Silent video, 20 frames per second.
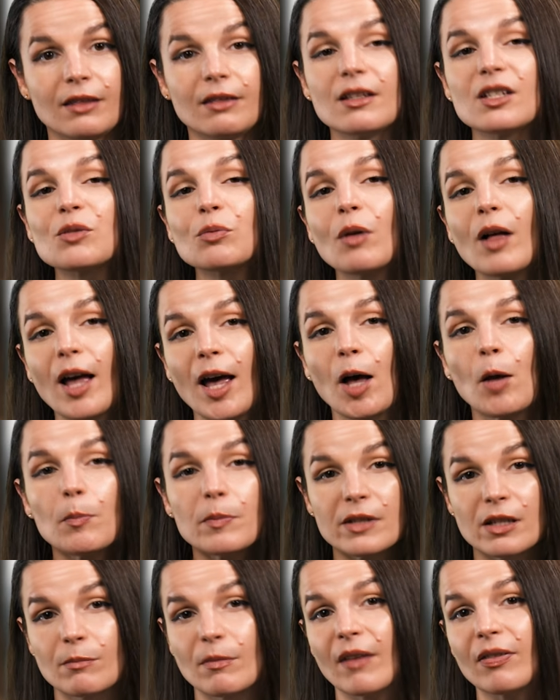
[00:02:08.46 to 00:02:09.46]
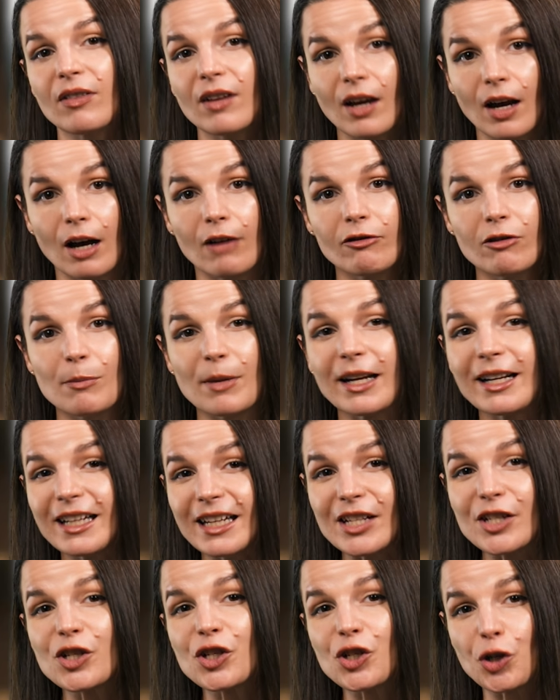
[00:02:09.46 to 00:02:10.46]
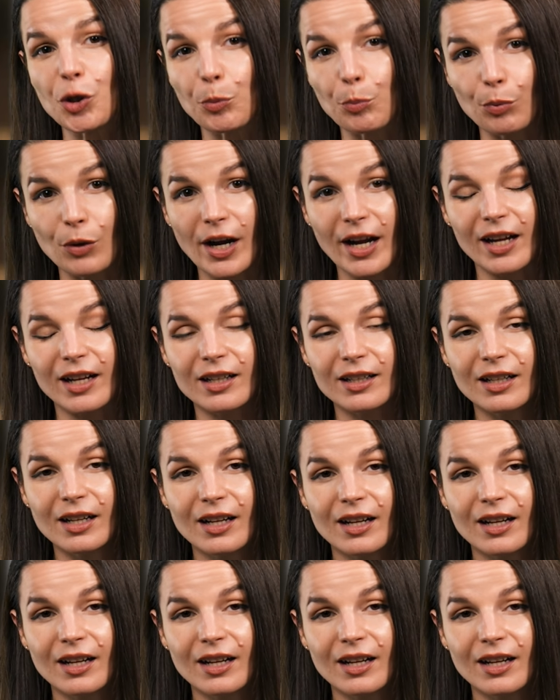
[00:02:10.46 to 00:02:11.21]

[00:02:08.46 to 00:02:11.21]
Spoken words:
This will help cement the alphabet into your brain.